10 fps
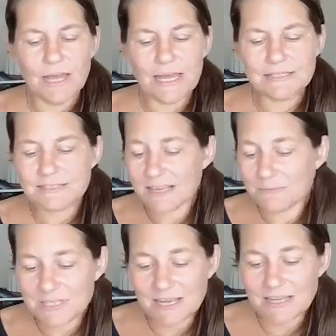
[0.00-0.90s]
And
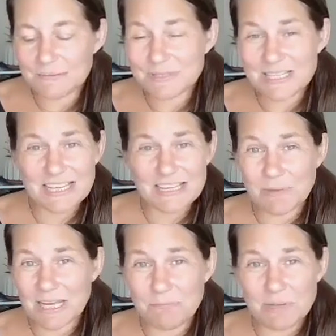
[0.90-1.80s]
sometimes it
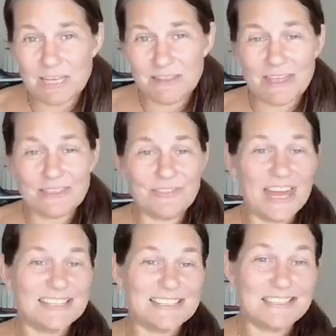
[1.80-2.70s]
might be that
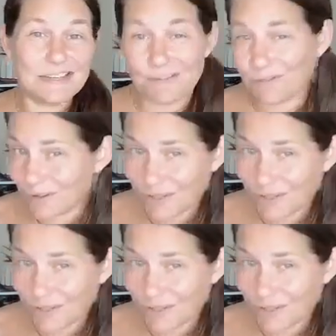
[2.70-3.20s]
that's never